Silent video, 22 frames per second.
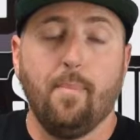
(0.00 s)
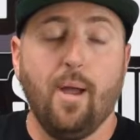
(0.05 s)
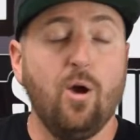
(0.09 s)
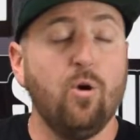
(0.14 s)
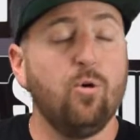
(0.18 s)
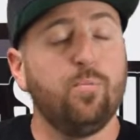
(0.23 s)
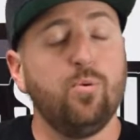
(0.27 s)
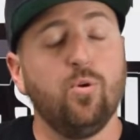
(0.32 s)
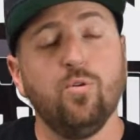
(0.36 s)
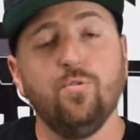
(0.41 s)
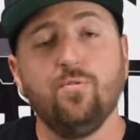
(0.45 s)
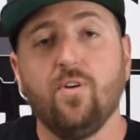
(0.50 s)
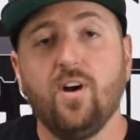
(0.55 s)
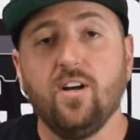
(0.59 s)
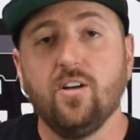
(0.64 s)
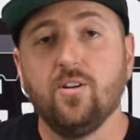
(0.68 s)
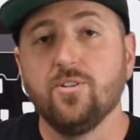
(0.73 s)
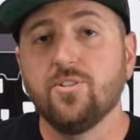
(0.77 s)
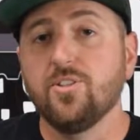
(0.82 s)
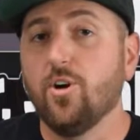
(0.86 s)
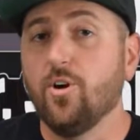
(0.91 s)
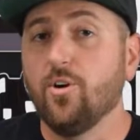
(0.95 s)
Power
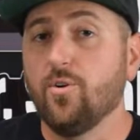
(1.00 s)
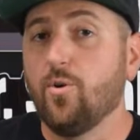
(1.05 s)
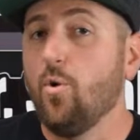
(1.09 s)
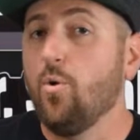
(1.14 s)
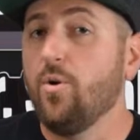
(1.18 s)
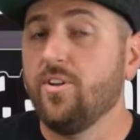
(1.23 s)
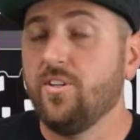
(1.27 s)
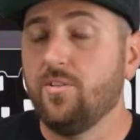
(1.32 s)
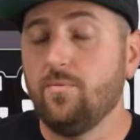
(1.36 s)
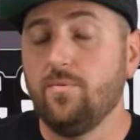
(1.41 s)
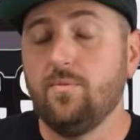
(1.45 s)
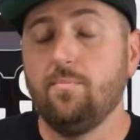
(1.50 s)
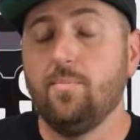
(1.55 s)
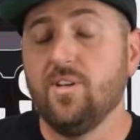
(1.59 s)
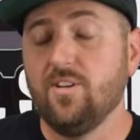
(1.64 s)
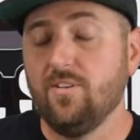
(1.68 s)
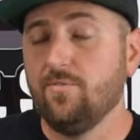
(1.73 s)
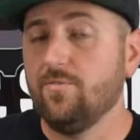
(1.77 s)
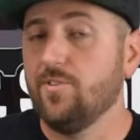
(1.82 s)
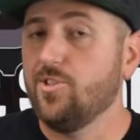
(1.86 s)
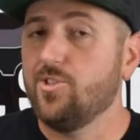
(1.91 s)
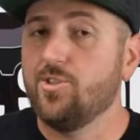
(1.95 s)
profiles are going to be
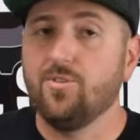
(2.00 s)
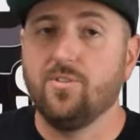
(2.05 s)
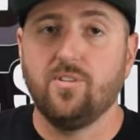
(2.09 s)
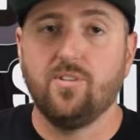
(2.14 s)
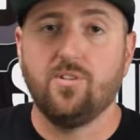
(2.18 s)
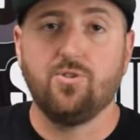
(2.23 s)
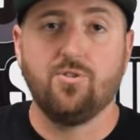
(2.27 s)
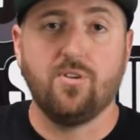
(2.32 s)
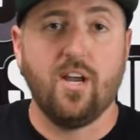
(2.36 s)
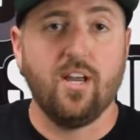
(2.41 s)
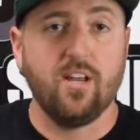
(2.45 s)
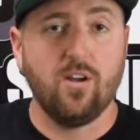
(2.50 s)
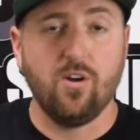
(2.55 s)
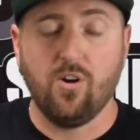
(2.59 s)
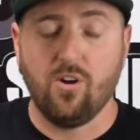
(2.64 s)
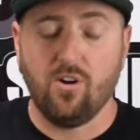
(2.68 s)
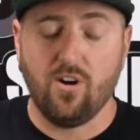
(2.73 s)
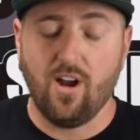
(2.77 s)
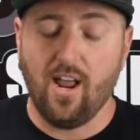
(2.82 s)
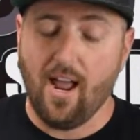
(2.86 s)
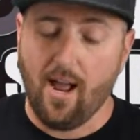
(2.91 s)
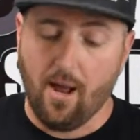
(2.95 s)
beneficial in a drag
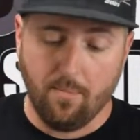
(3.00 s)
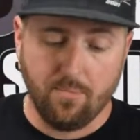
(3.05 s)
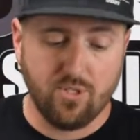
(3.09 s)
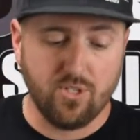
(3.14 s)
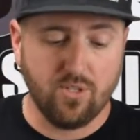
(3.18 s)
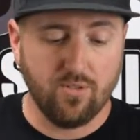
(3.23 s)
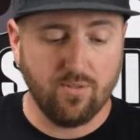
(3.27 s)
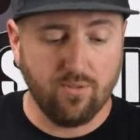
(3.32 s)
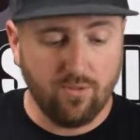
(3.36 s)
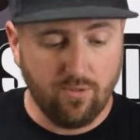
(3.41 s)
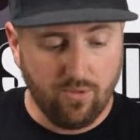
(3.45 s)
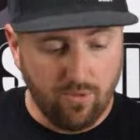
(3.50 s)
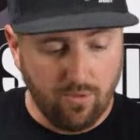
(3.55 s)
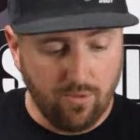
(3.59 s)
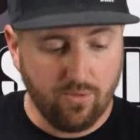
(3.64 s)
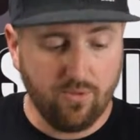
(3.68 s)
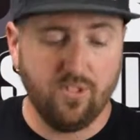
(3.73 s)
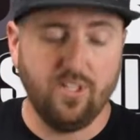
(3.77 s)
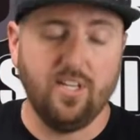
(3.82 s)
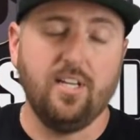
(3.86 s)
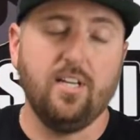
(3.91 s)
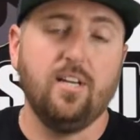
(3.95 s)
car,
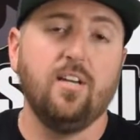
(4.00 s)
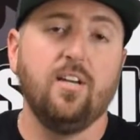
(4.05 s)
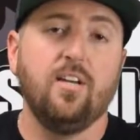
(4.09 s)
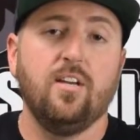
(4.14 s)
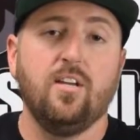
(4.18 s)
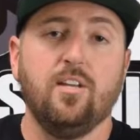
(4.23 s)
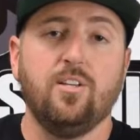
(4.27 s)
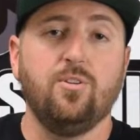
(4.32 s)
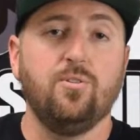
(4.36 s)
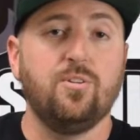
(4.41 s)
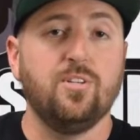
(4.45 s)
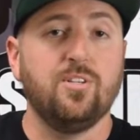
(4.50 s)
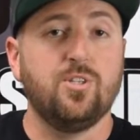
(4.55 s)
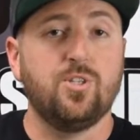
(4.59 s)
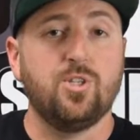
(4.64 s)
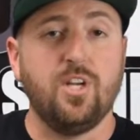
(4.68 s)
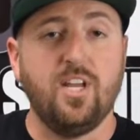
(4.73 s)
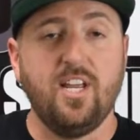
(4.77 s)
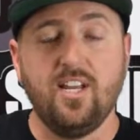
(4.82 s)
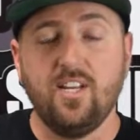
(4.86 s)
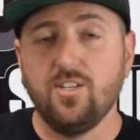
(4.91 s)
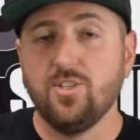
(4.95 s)
absolutely. You can
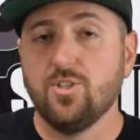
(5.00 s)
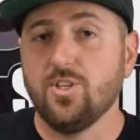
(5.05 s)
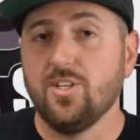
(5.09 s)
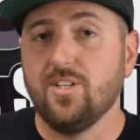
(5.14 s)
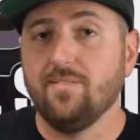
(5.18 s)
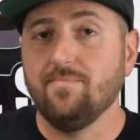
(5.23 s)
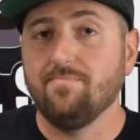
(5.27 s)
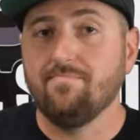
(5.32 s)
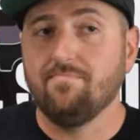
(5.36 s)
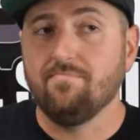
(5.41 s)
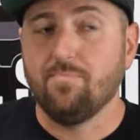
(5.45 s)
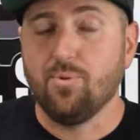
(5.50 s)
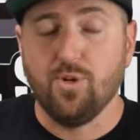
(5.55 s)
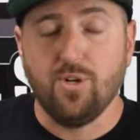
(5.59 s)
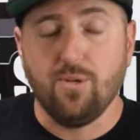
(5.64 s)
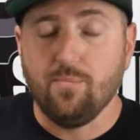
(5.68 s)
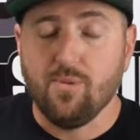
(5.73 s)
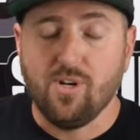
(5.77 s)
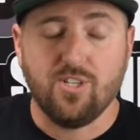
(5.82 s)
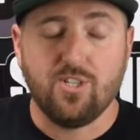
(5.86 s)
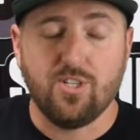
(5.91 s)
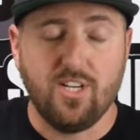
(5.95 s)
change pretty
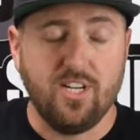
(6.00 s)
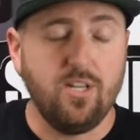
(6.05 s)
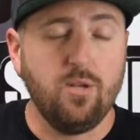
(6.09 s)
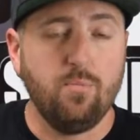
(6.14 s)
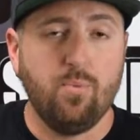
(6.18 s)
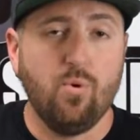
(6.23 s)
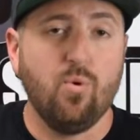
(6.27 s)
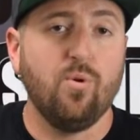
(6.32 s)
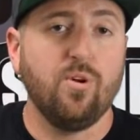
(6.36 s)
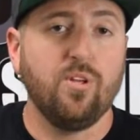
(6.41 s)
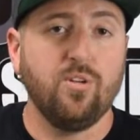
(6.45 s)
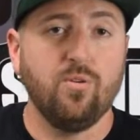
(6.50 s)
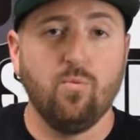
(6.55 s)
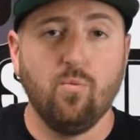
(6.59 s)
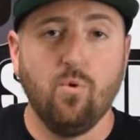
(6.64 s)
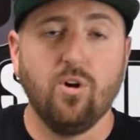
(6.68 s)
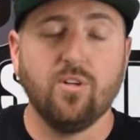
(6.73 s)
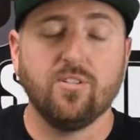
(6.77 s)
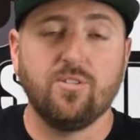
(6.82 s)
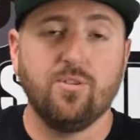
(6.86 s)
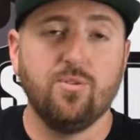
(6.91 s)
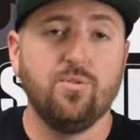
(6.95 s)
much any point you
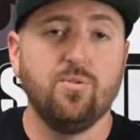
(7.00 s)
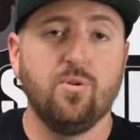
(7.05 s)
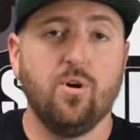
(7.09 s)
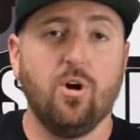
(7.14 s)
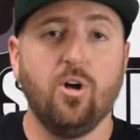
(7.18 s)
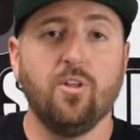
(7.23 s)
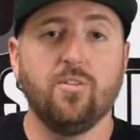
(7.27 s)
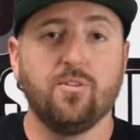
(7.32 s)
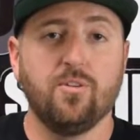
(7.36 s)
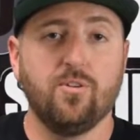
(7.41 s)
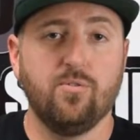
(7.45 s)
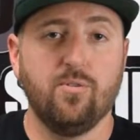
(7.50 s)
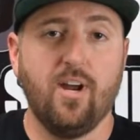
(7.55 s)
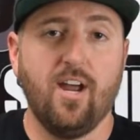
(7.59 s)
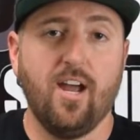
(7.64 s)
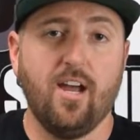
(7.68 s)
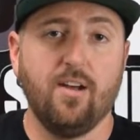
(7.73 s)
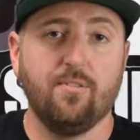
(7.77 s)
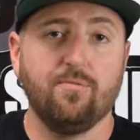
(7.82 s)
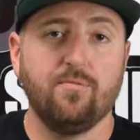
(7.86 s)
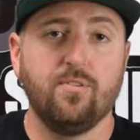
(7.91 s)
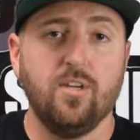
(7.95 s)
want to on the
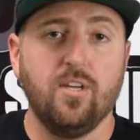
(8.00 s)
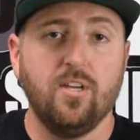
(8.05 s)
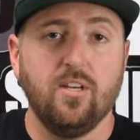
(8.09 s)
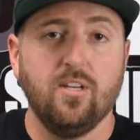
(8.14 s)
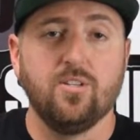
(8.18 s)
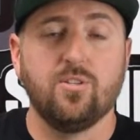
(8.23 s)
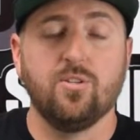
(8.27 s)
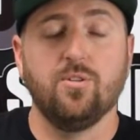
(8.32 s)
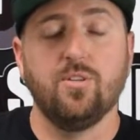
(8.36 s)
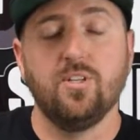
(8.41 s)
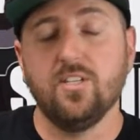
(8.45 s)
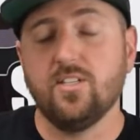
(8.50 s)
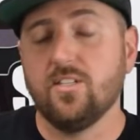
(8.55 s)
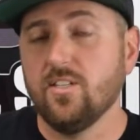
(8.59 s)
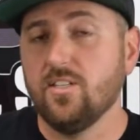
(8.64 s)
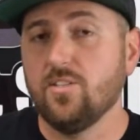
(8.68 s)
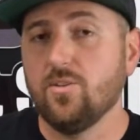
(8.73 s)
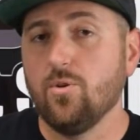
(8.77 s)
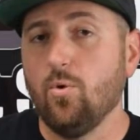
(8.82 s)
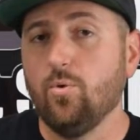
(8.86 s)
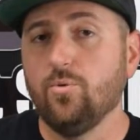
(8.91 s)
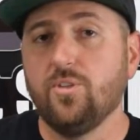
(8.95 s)
graph. So this
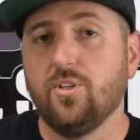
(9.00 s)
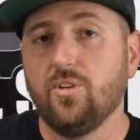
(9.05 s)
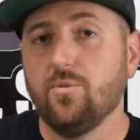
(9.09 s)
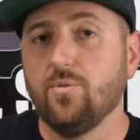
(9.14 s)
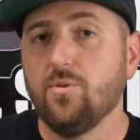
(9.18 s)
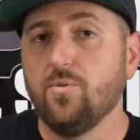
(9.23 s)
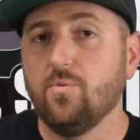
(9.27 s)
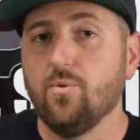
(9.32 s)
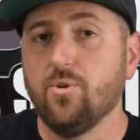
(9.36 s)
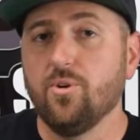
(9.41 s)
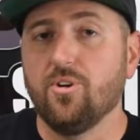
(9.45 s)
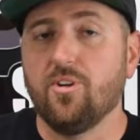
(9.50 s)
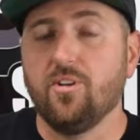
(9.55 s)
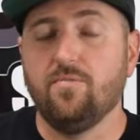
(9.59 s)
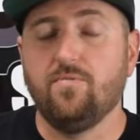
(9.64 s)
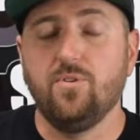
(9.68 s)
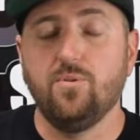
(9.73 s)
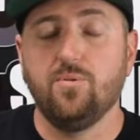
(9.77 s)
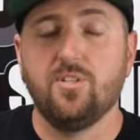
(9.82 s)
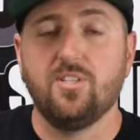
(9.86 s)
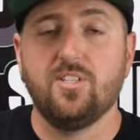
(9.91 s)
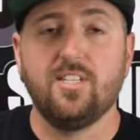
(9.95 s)
is only going to work if
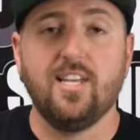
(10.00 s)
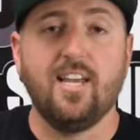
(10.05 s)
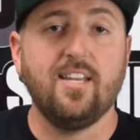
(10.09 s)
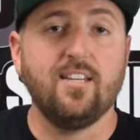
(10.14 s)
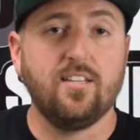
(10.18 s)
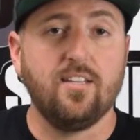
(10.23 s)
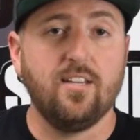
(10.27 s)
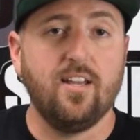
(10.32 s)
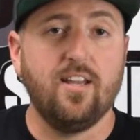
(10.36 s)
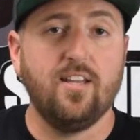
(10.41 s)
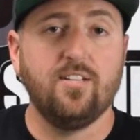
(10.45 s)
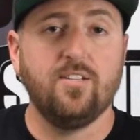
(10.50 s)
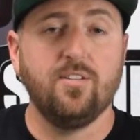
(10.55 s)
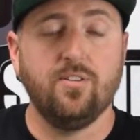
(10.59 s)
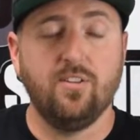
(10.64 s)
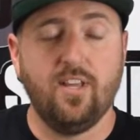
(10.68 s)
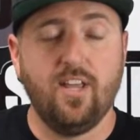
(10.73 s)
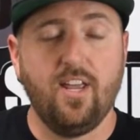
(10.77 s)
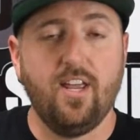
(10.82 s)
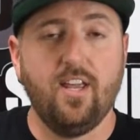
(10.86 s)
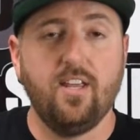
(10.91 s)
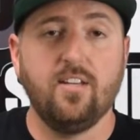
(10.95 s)
you set a
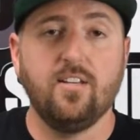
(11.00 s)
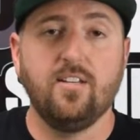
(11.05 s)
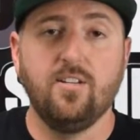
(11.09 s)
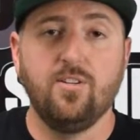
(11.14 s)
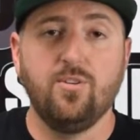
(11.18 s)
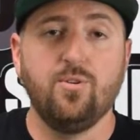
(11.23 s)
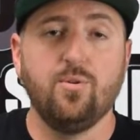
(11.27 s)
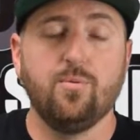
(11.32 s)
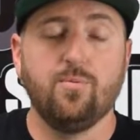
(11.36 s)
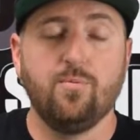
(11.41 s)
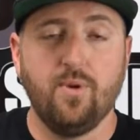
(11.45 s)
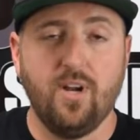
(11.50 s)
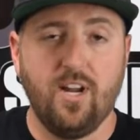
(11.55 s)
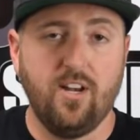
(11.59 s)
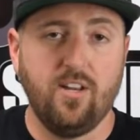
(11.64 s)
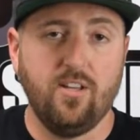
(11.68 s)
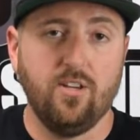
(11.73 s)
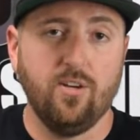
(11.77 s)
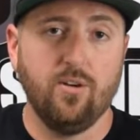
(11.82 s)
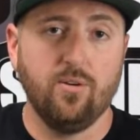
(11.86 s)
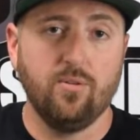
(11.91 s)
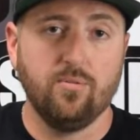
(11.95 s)
delay in your
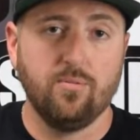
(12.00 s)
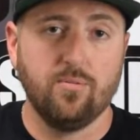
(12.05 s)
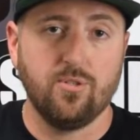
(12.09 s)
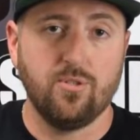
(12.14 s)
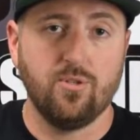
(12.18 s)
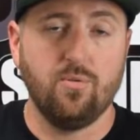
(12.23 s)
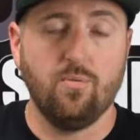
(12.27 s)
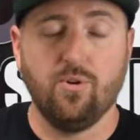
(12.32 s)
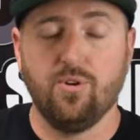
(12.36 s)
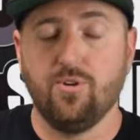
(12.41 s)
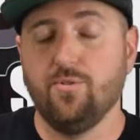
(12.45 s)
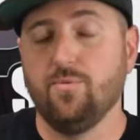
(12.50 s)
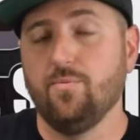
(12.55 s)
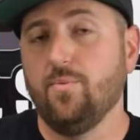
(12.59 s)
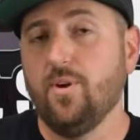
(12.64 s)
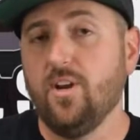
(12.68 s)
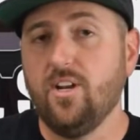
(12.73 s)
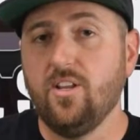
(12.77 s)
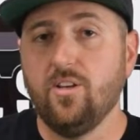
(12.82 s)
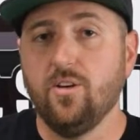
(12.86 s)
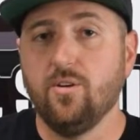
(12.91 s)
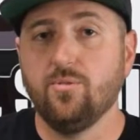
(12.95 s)
radio. So you want your
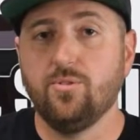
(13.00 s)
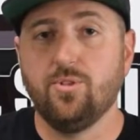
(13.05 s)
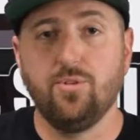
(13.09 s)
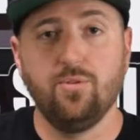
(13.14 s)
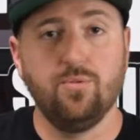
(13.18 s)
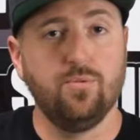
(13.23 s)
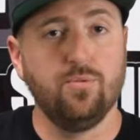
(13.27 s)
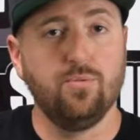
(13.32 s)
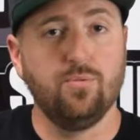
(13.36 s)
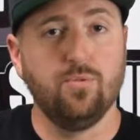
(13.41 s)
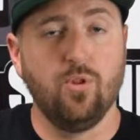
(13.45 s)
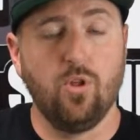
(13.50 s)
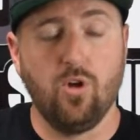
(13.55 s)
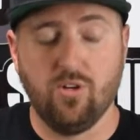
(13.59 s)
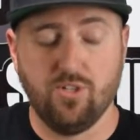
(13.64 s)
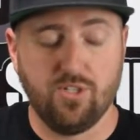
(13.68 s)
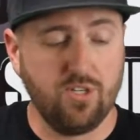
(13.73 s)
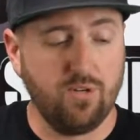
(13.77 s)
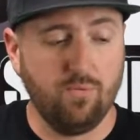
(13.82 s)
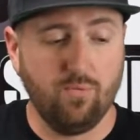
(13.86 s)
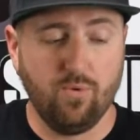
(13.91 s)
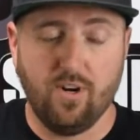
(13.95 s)
radio to
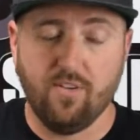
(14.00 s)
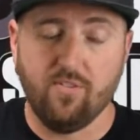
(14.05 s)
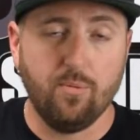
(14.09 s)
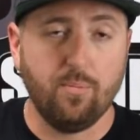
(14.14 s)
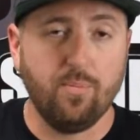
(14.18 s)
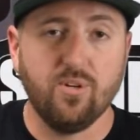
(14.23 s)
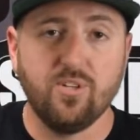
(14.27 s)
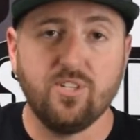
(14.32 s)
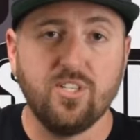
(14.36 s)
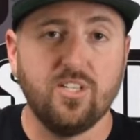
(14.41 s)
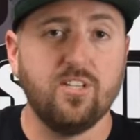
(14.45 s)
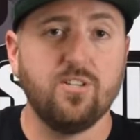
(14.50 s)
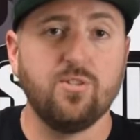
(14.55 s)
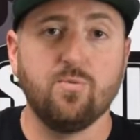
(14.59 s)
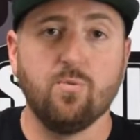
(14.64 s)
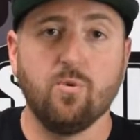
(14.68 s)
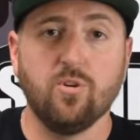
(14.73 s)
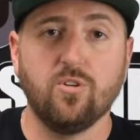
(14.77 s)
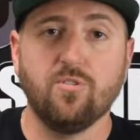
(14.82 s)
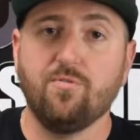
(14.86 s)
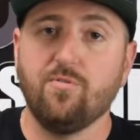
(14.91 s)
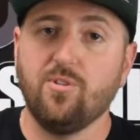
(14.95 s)
launch at whatever percentage
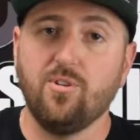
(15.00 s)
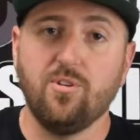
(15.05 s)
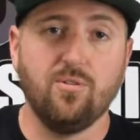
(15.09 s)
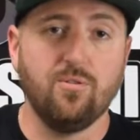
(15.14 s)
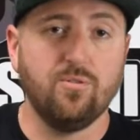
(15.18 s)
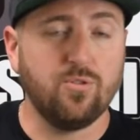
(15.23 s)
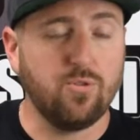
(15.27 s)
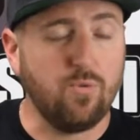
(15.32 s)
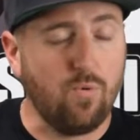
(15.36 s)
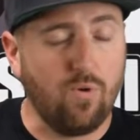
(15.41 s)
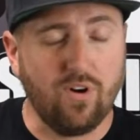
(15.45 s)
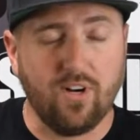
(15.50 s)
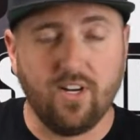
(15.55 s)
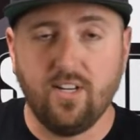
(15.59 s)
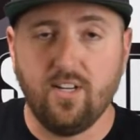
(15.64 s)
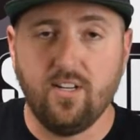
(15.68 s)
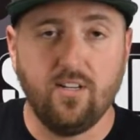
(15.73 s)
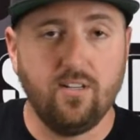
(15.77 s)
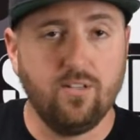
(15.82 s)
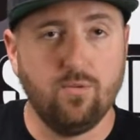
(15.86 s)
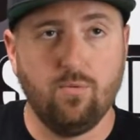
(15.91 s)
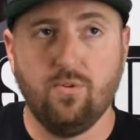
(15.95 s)
works for you,
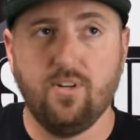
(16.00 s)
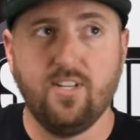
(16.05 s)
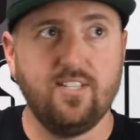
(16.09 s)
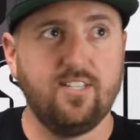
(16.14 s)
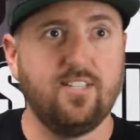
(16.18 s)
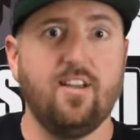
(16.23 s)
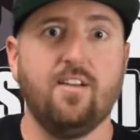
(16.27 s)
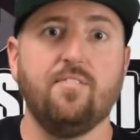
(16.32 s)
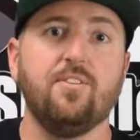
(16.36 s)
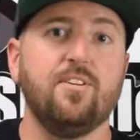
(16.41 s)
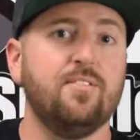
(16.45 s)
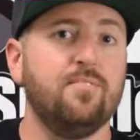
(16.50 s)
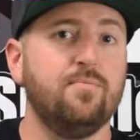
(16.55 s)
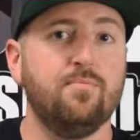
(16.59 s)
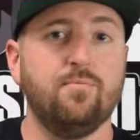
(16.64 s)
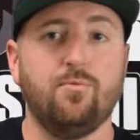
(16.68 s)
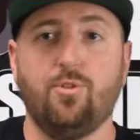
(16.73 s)
20, 27,